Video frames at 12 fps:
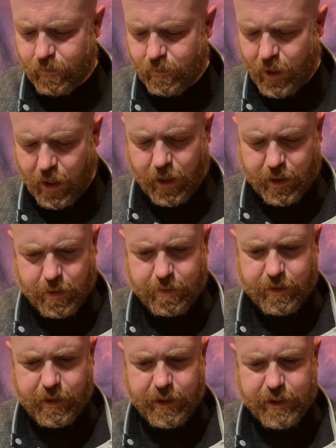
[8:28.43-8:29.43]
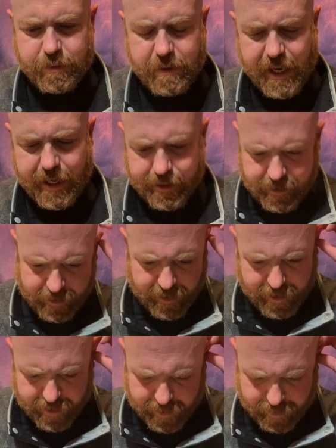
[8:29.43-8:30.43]
a couple of years back
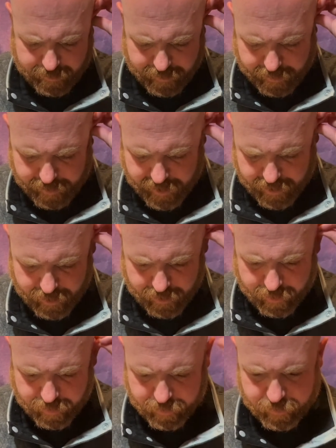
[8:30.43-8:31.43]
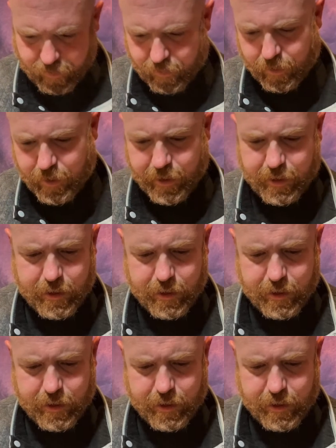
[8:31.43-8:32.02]
by a band who really,